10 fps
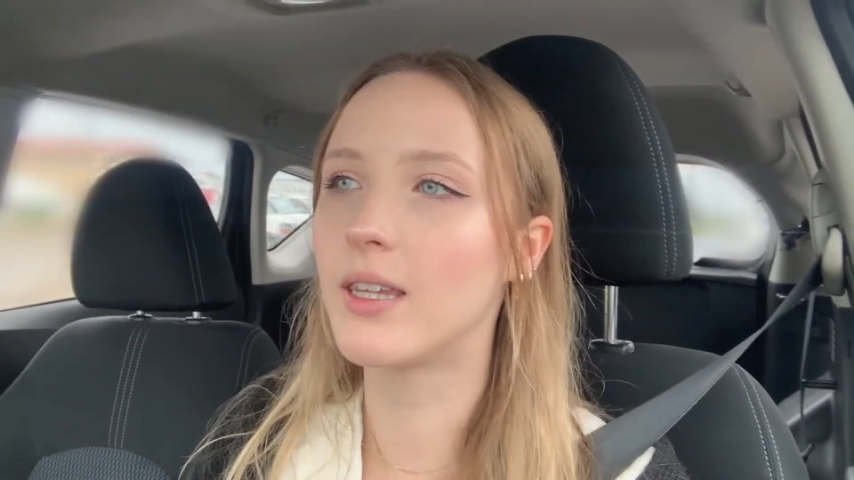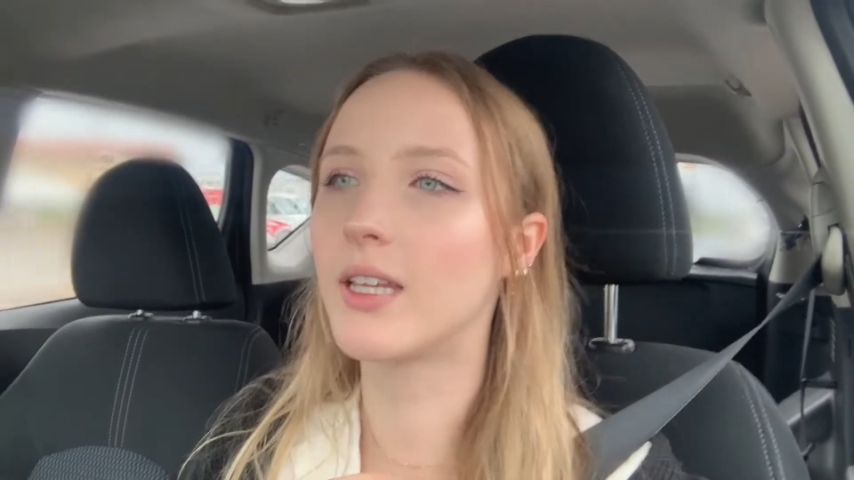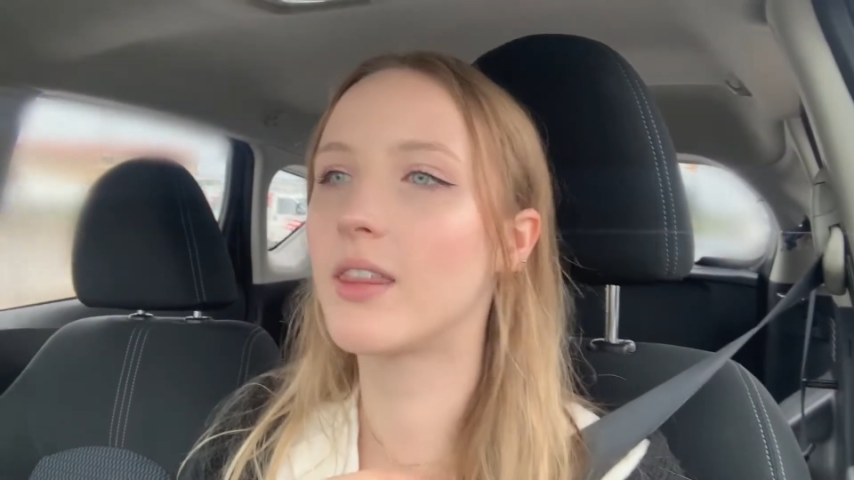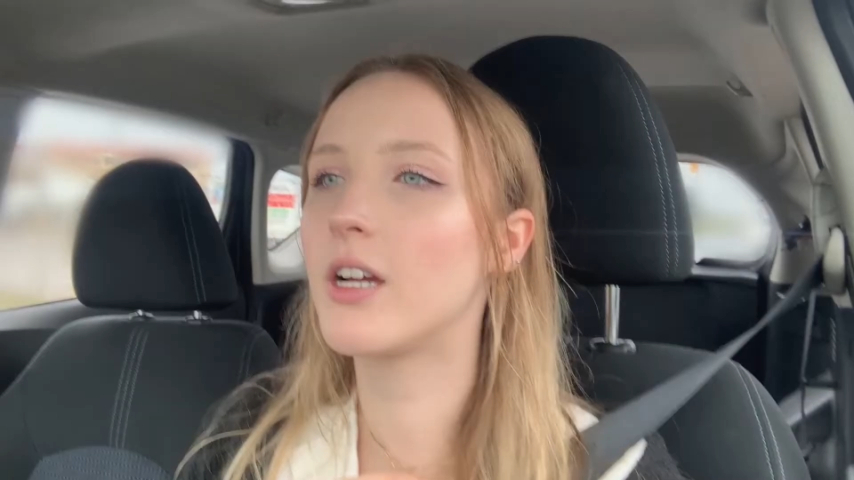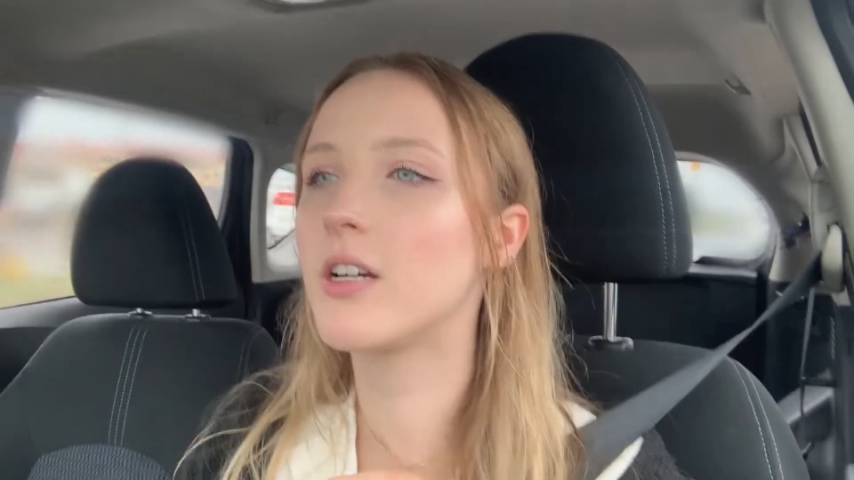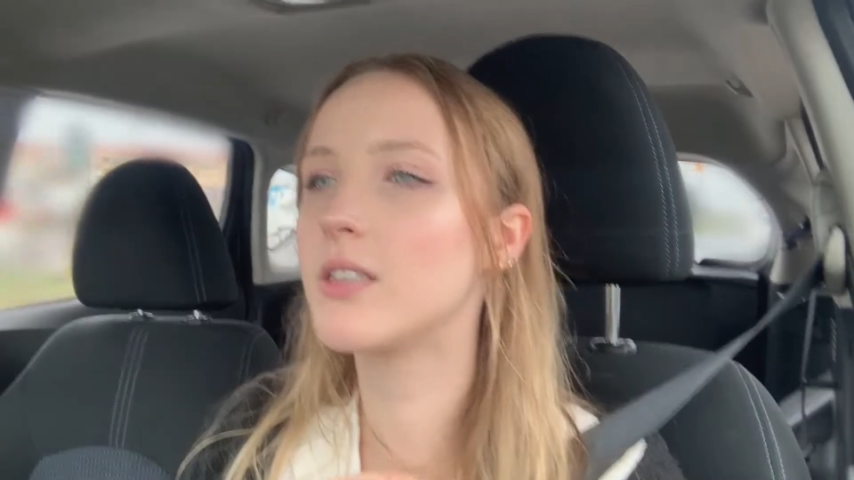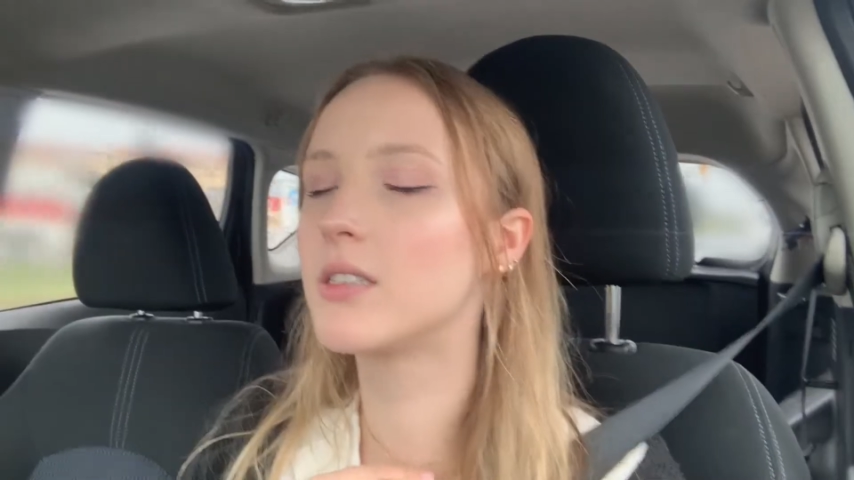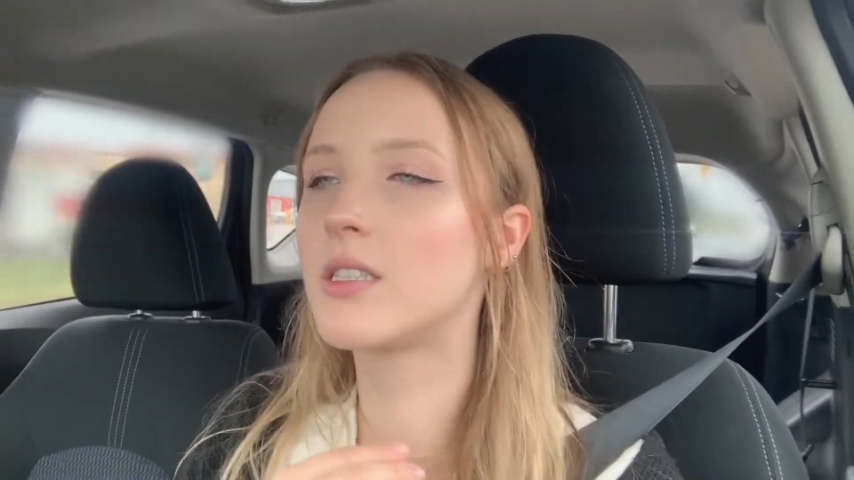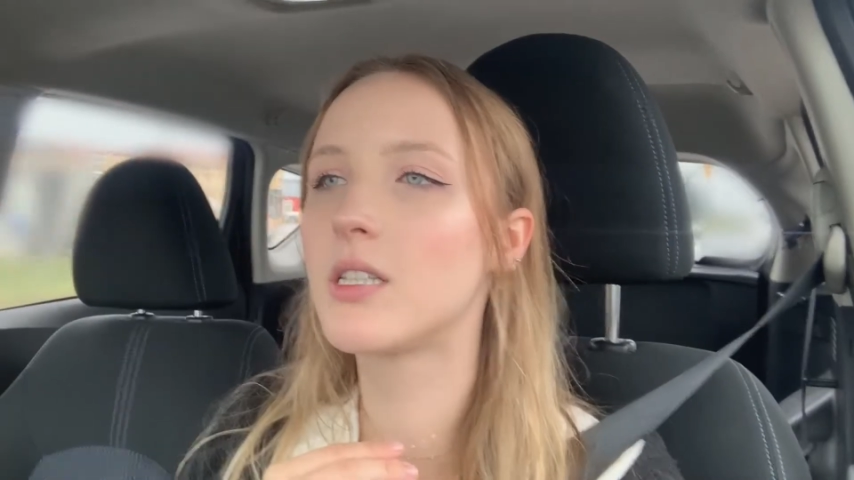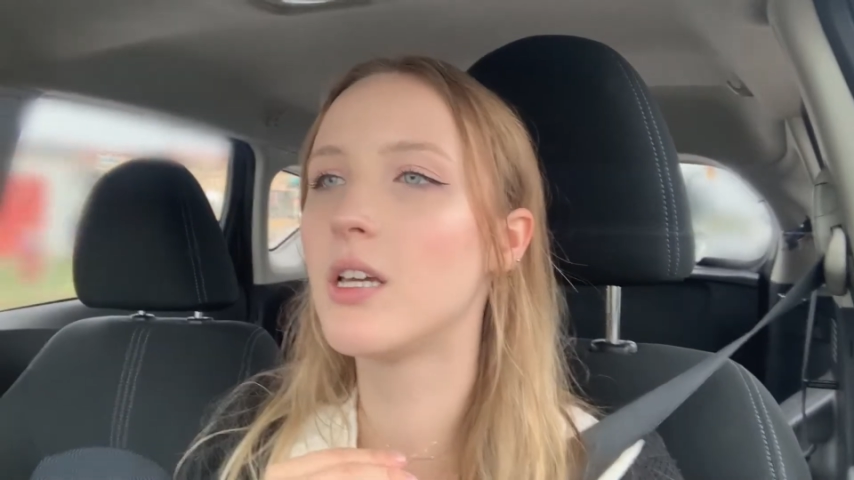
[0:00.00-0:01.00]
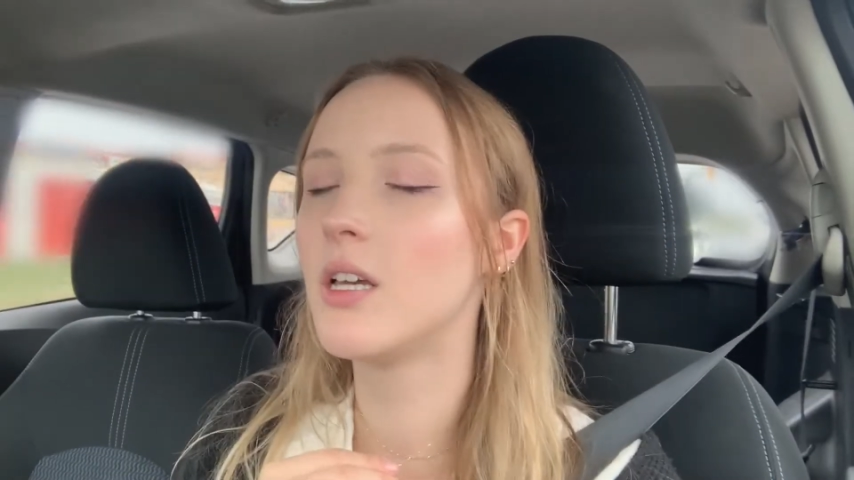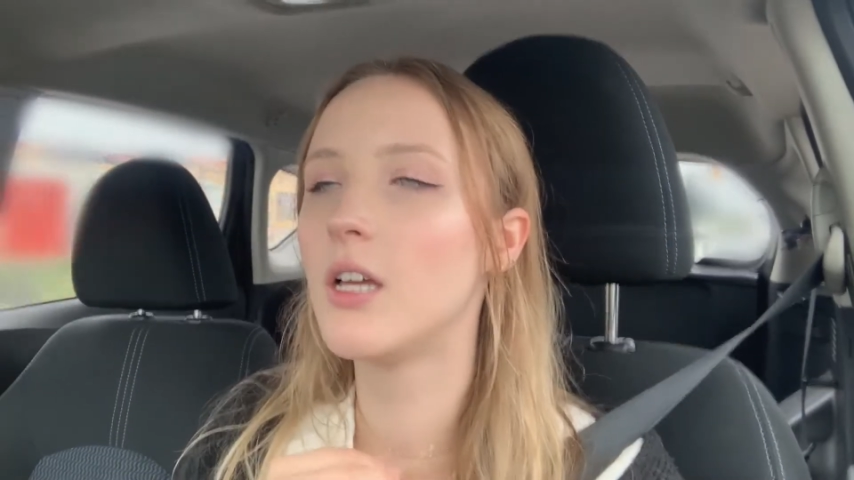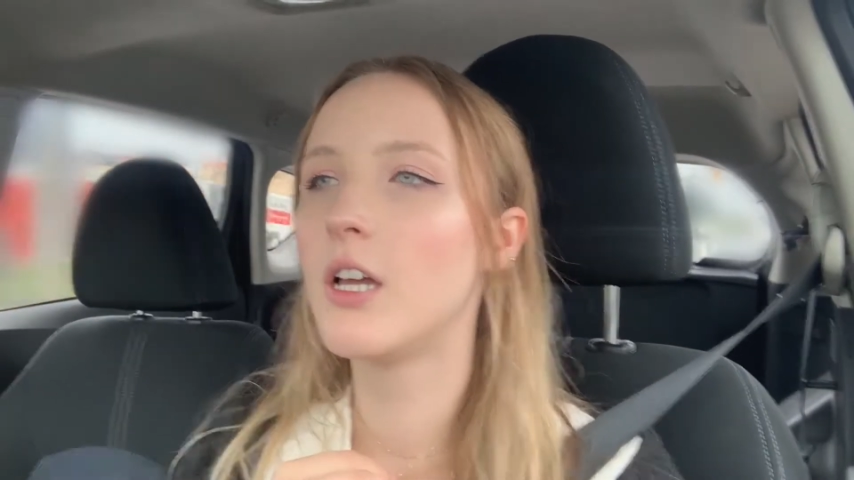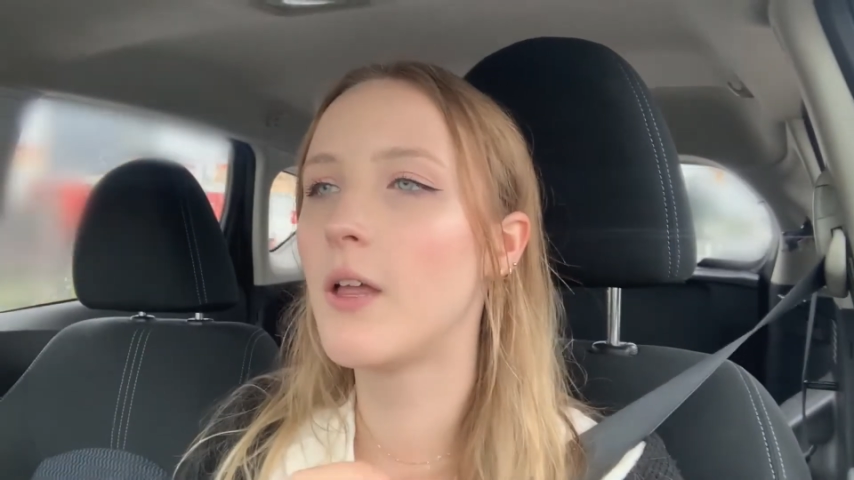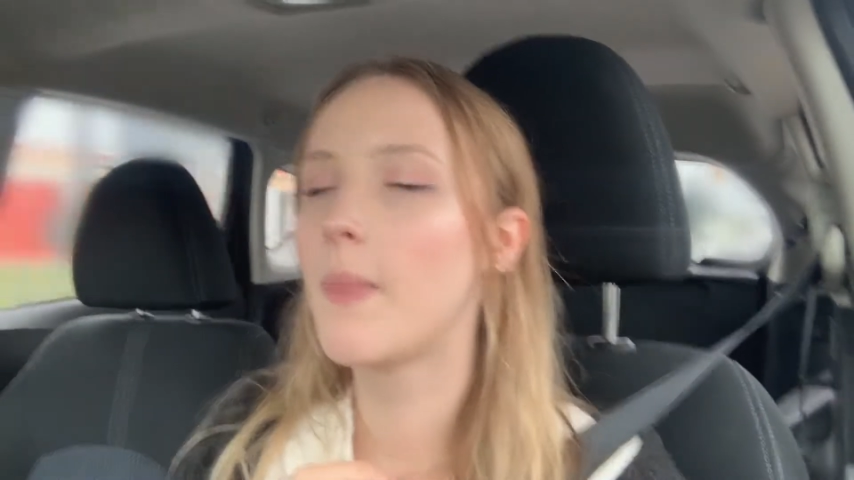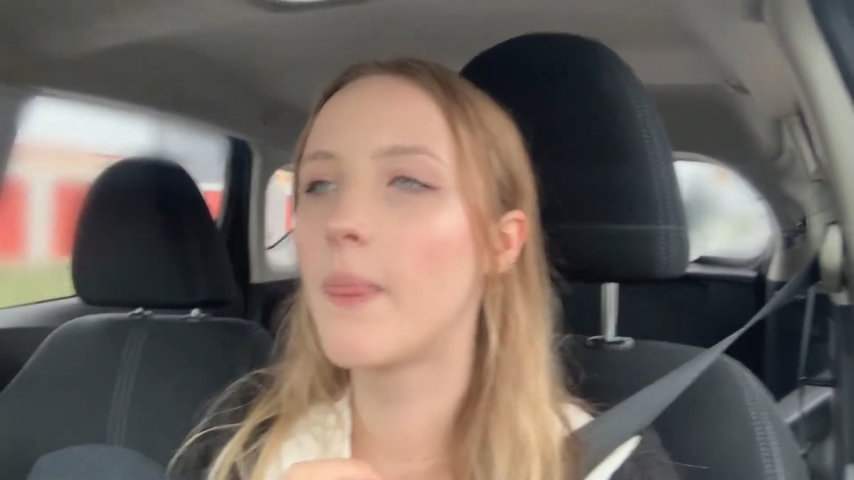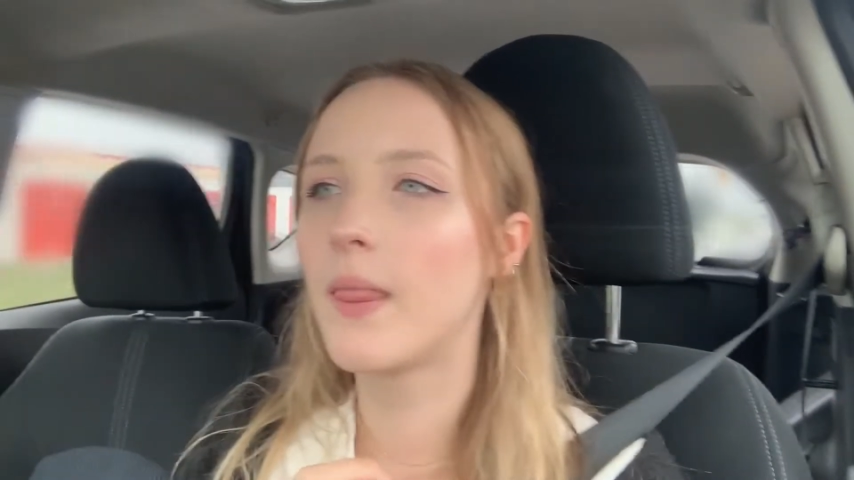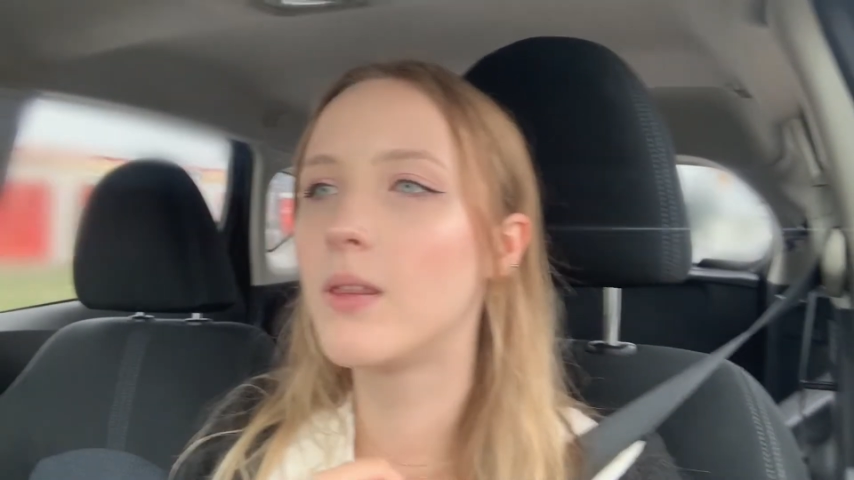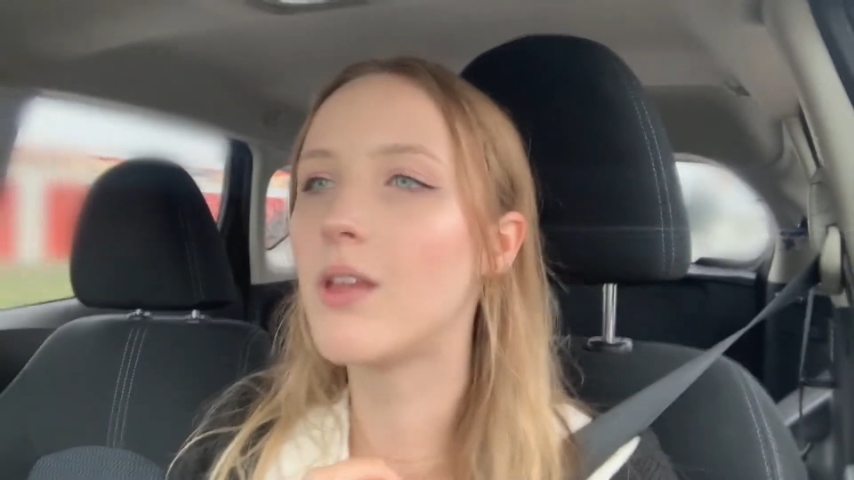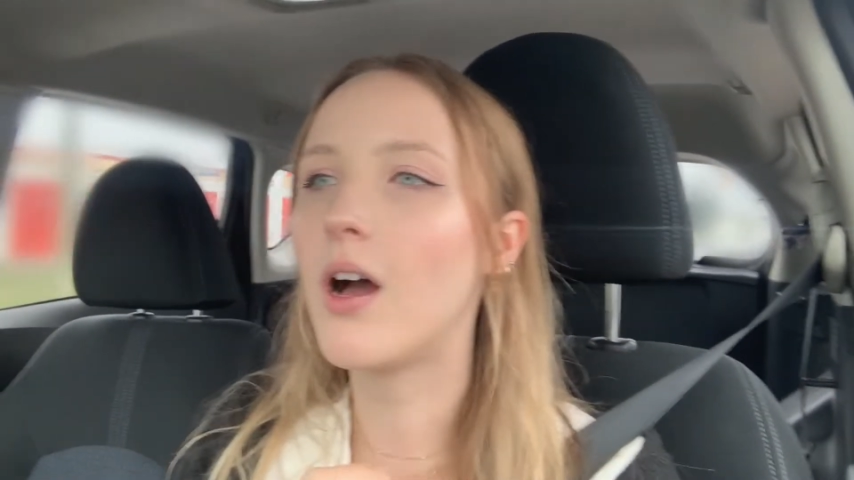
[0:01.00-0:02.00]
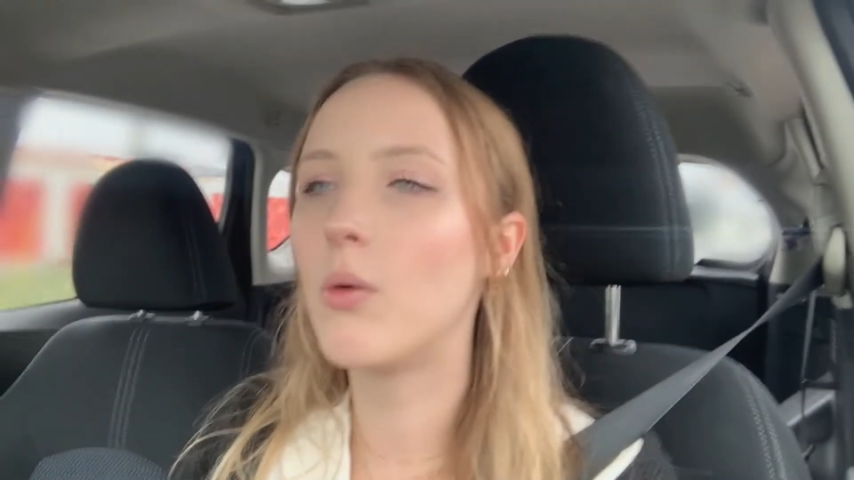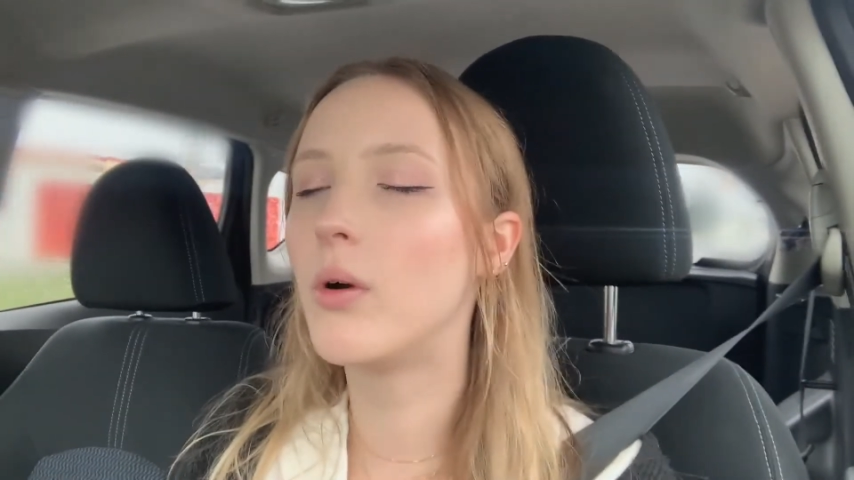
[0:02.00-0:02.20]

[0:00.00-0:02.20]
Like, there is not